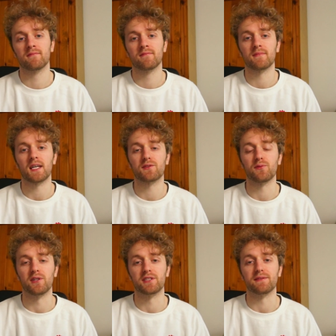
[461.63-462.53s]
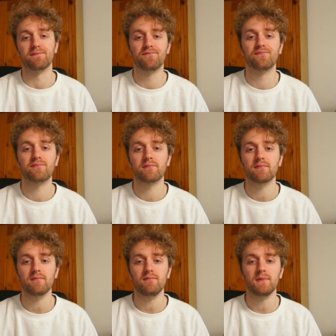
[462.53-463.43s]
Thanks for watching.
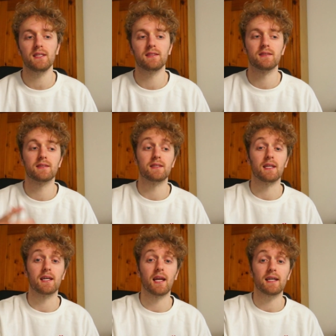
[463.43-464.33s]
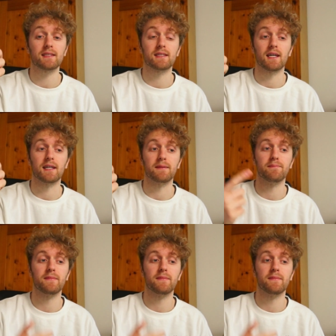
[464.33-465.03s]
See you next time